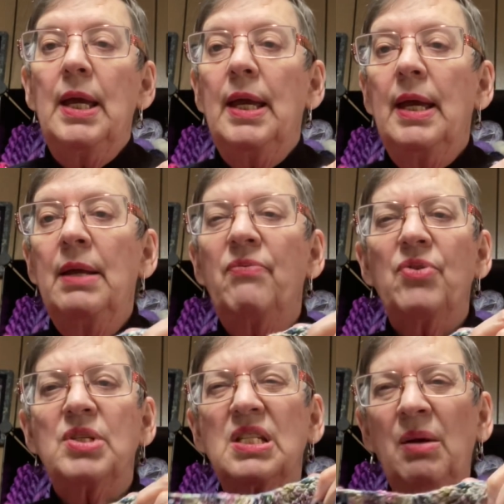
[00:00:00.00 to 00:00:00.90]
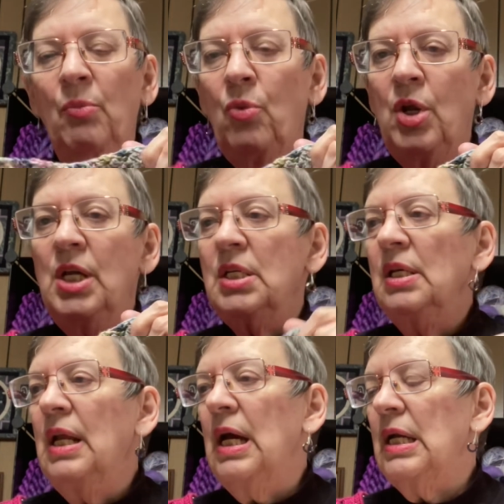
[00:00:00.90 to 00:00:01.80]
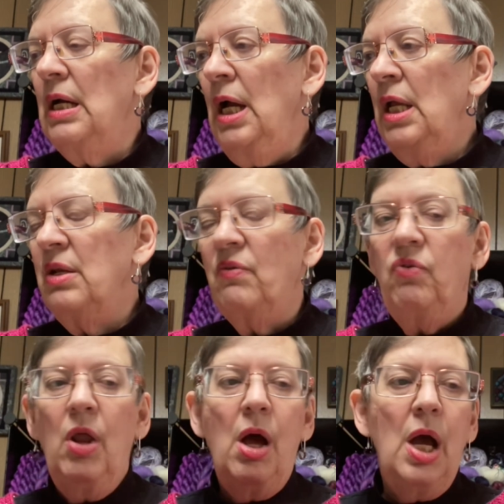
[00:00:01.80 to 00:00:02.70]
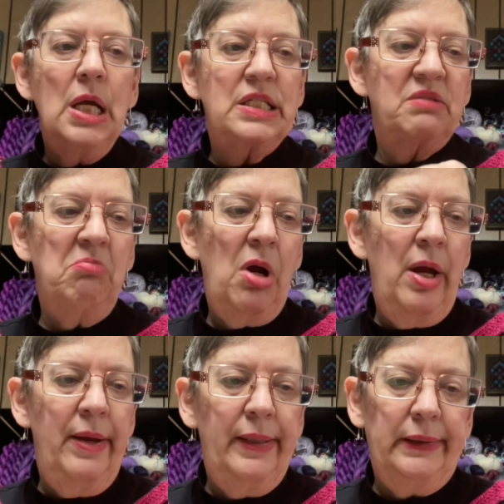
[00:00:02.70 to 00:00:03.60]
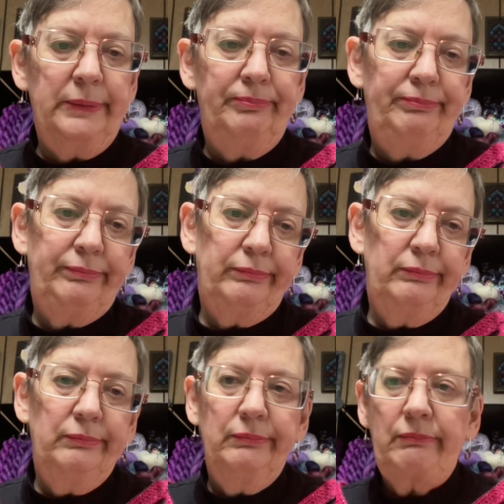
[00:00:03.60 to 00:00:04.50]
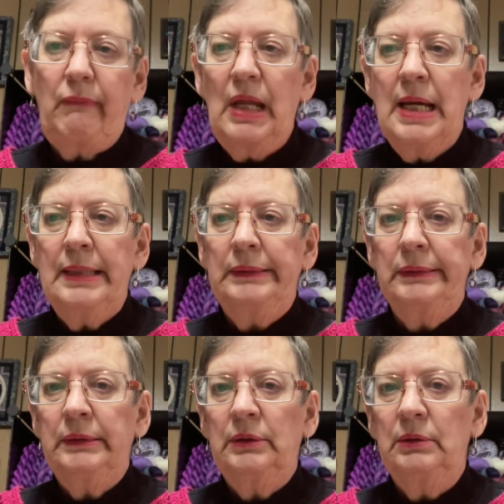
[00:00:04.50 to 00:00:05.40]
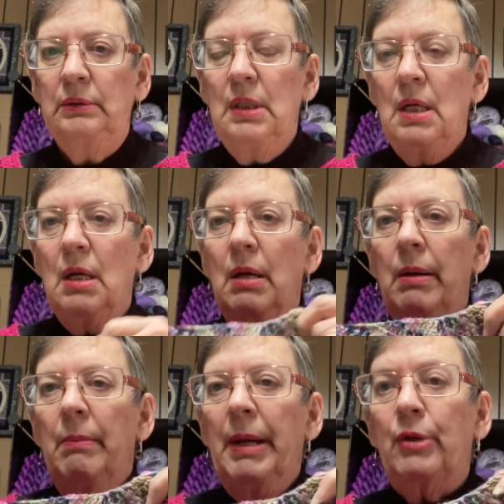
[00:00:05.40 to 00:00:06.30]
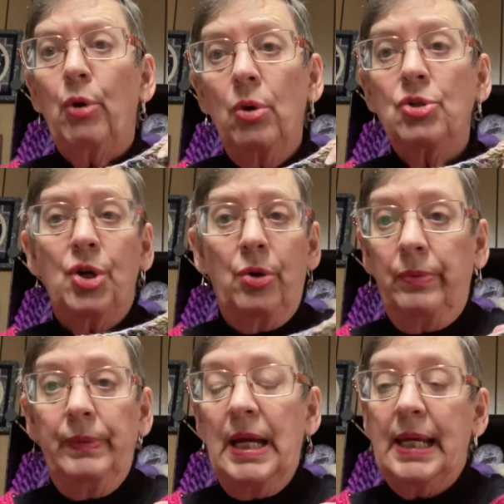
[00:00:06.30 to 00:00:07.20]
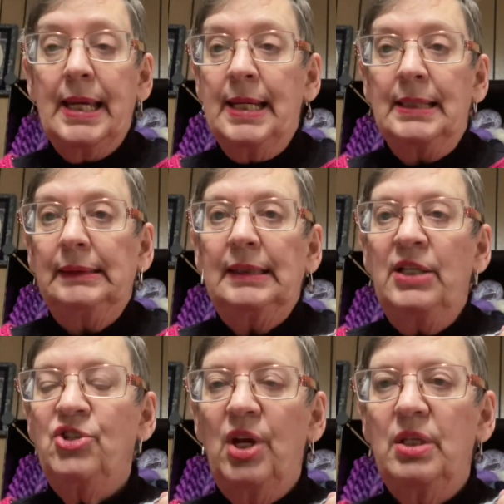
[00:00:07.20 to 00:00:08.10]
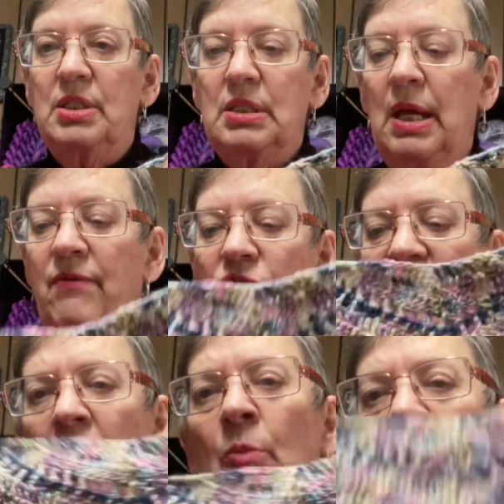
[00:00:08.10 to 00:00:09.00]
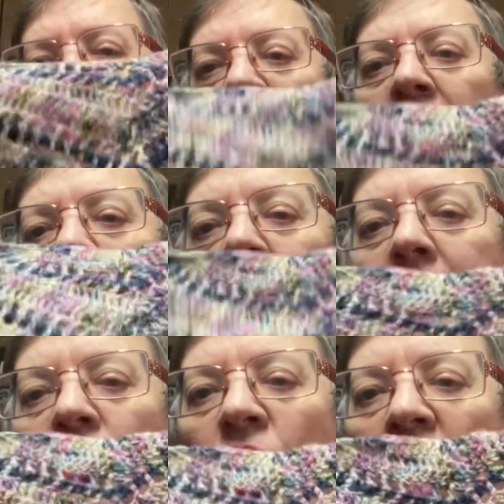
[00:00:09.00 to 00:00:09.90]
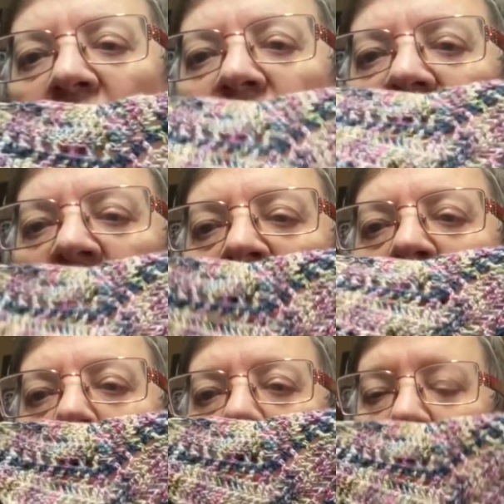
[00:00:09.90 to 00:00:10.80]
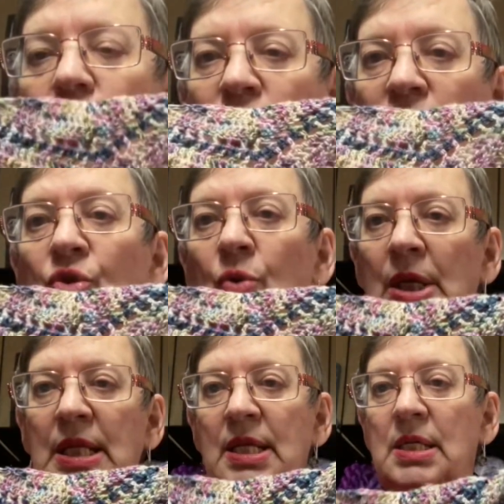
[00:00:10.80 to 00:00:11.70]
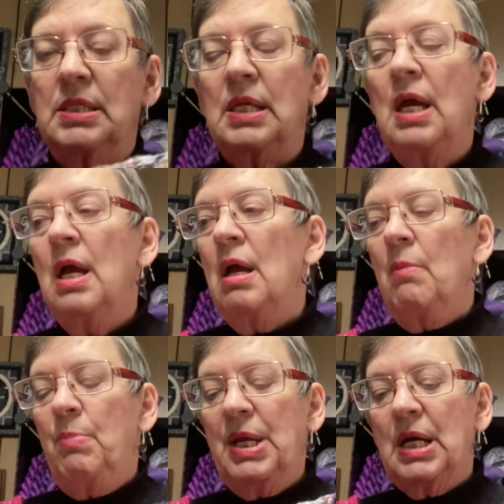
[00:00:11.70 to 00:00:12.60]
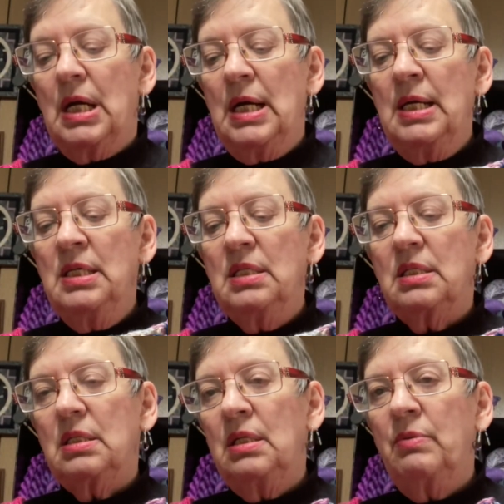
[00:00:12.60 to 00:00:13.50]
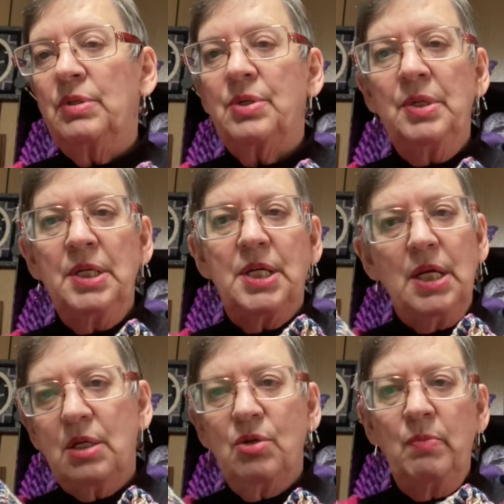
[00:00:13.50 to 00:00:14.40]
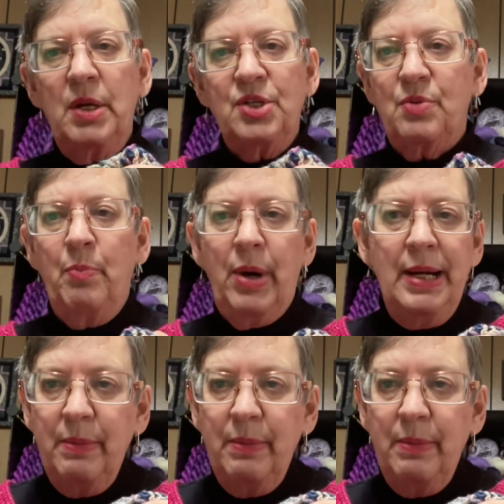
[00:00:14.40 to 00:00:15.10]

And for some reason, I kind of lost my, I don't know, my crojo, I guess. For some reason, I did not feel like continuing this because it was going to take too much brain